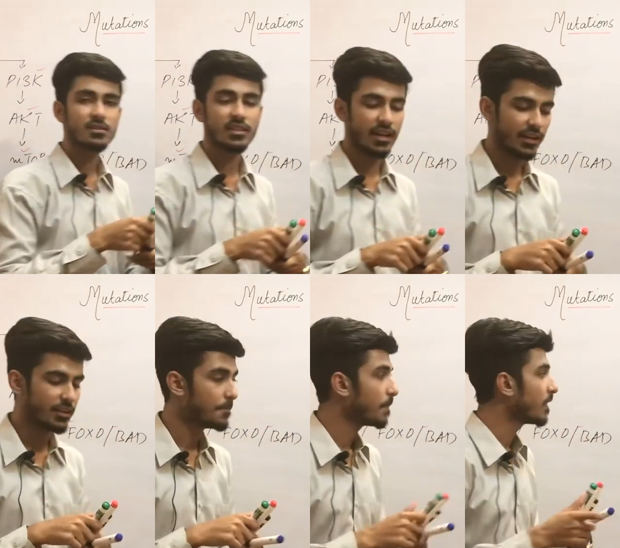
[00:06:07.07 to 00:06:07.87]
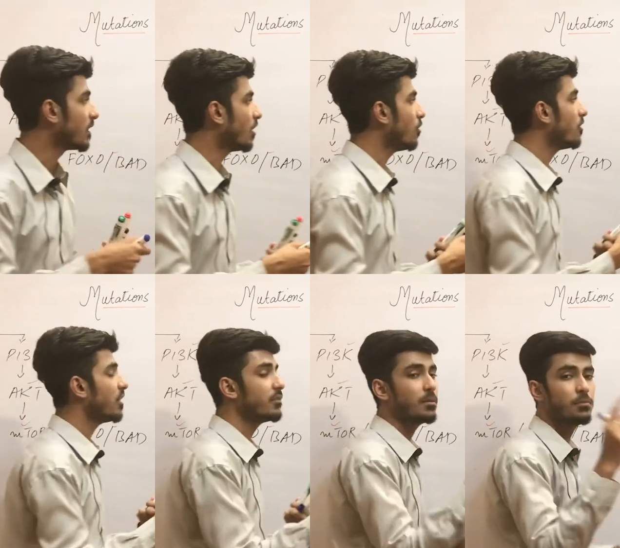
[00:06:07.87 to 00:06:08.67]
that now
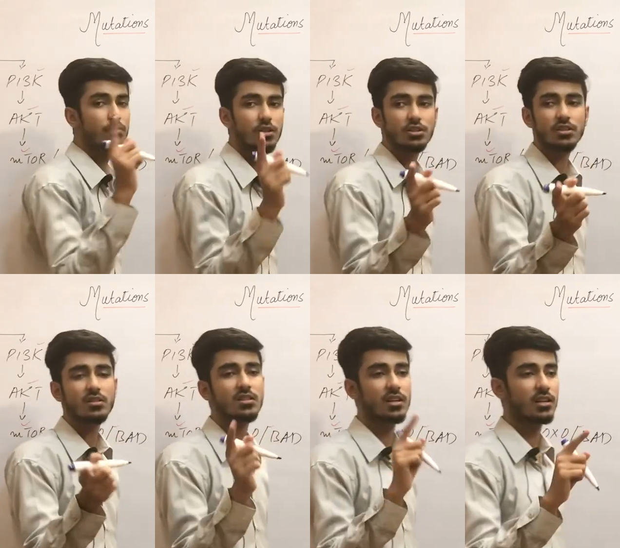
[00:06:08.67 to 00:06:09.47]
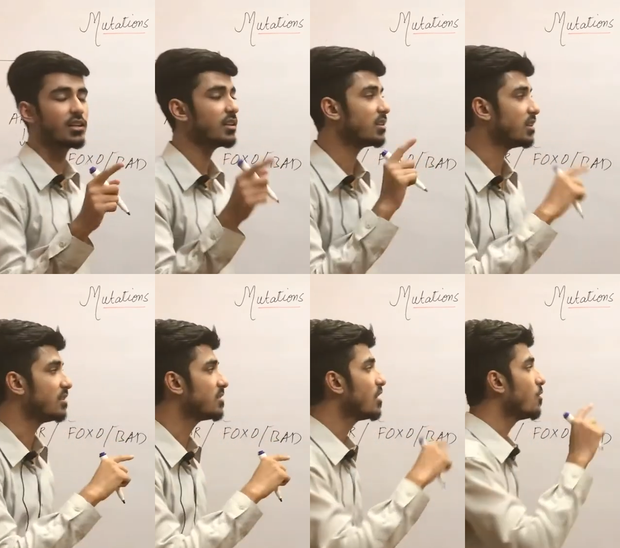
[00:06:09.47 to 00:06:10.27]
if the mutation is occurring in
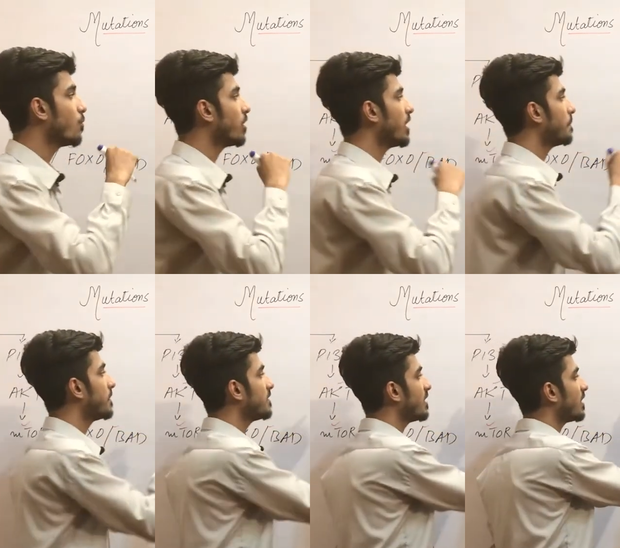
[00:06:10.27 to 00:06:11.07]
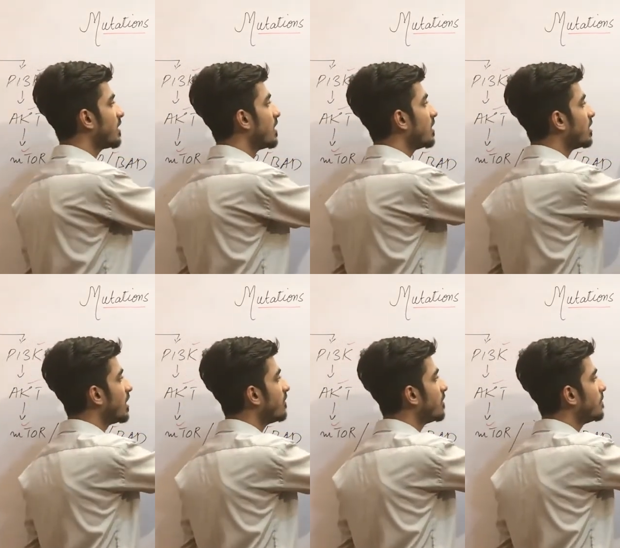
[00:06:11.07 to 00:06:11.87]
these, what happens that
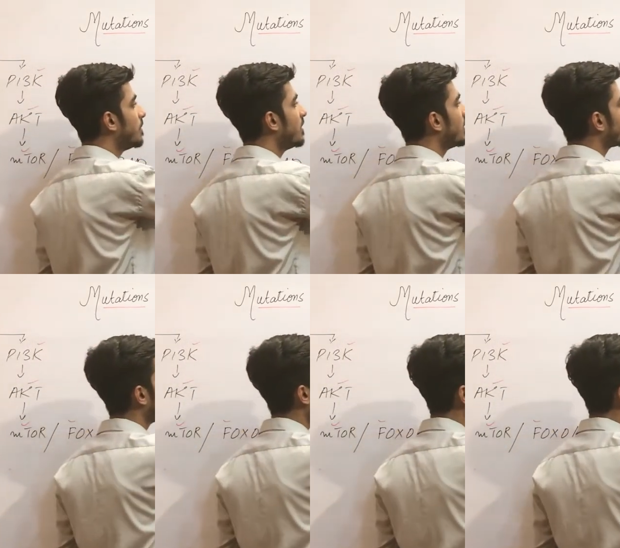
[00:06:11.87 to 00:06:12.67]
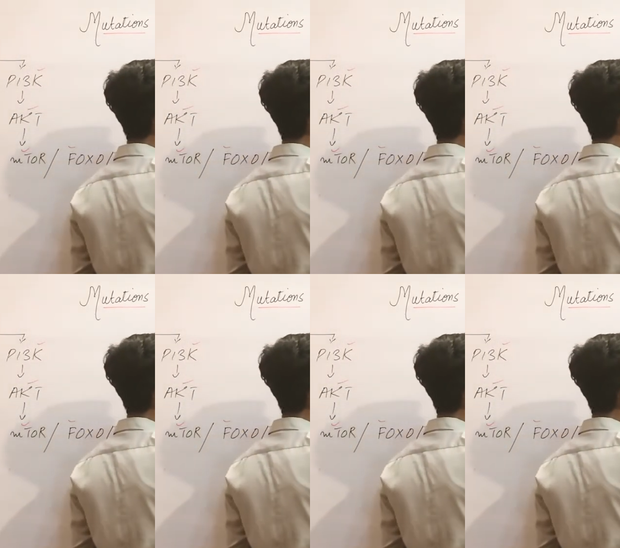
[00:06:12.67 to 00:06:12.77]
there will be the gain of